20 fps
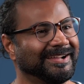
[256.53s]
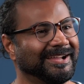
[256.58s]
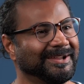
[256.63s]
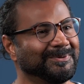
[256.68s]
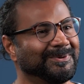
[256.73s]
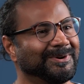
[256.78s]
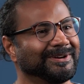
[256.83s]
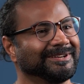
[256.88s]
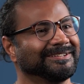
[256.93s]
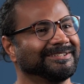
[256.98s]

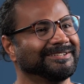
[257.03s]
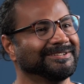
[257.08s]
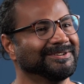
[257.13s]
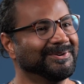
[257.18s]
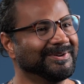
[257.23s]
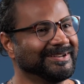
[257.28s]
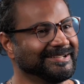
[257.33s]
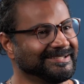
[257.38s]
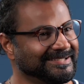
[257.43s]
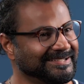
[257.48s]
I wanted to
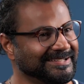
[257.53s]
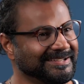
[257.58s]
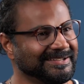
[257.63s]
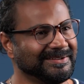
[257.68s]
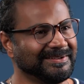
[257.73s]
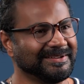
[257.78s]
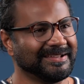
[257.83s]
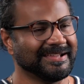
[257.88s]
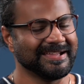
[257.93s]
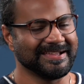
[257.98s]
go and
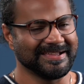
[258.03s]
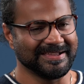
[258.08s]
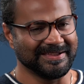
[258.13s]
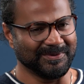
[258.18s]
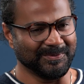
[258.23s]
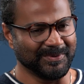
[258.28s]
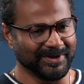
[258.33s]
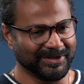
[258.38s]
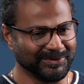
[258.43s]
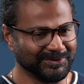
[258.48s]
see
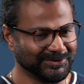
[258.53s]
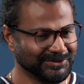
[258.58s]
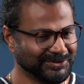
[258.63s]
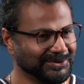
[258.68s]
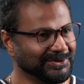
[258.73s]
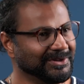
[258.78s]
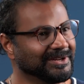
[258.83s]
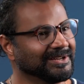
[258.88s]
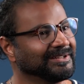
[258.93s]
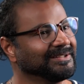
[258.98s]
where
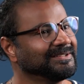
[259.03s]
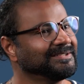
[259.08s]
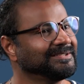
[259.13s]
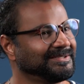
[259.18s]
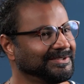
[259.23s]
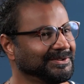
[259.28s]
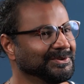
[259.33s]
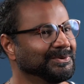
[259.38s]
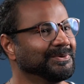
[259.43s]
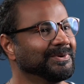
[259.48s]
those two
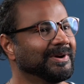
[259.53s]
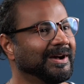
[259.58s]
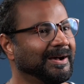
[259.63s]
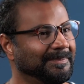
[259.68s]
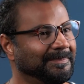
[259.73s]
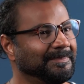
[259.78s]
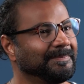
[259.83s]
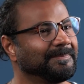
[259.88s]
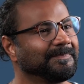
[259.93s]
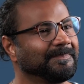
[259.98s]
girls grew
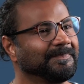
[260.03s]
up.